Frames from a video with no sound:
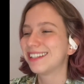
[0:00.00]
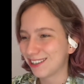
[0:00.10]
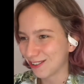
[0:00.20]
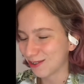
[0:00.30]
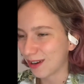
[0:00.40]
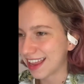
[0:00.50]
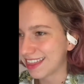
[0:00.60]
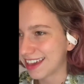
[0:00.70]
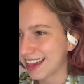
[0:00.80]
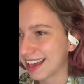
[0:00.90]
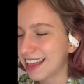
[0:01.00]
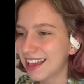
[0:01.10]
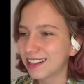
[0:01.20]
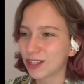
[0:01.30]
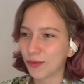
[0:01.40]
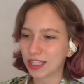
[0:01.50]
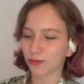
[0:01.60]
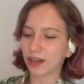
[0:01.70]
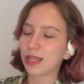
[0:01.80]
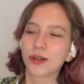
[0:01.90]
to do the right thing? So it's
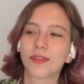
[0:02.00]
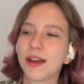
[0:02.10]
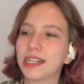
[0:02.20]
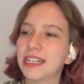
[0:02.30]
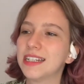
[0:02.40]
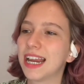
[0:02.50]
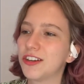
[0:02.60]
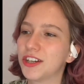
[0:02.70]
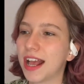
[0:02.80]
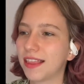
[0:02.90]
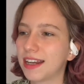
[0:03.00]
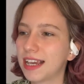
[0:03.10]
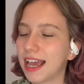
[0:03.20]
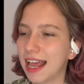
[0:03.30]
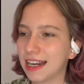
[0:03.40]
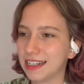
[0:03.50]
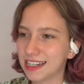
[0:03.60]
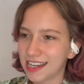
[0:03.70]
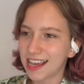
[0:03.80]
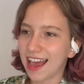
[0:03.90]
really around intentionality and
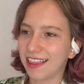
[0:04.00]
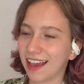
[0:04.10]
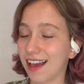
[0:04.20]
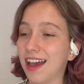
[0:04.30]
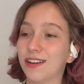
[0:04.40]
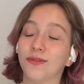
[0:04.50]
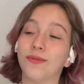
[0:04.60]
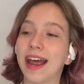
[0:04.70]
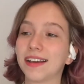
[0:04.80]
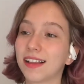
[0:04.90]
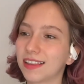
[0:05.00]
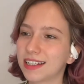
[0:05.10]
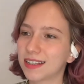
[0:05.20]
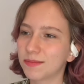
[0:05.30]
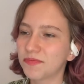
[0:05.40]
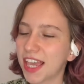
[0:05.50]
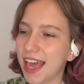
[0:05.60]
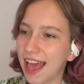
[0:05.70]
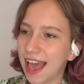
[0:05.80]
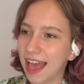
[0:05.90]
that kind of radicalism.
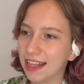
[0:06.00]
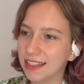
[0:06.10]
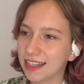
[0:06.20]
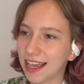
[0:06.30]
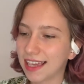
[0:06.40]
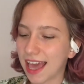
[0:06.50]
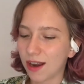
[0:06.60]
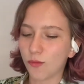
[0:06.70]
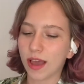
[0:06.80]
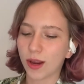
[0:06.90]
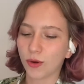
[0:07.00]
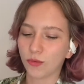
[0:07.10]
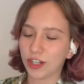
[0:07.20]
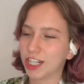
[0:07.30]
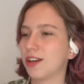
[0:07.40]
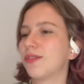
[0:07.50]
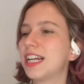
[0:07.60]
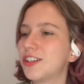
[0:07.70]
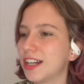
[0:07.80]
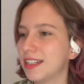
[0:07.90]
And again, where
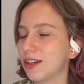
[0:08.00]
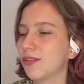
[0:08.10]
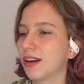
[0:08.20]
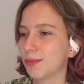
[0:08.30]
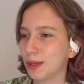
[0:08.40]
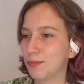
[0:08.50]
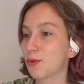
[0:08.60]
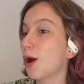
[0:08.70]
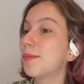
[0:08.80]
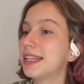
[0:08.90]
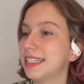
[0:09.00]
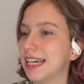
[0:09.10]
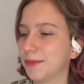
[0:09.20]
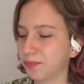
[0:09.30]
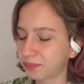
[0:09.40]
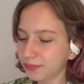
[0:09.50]
regeneration is incredibly promising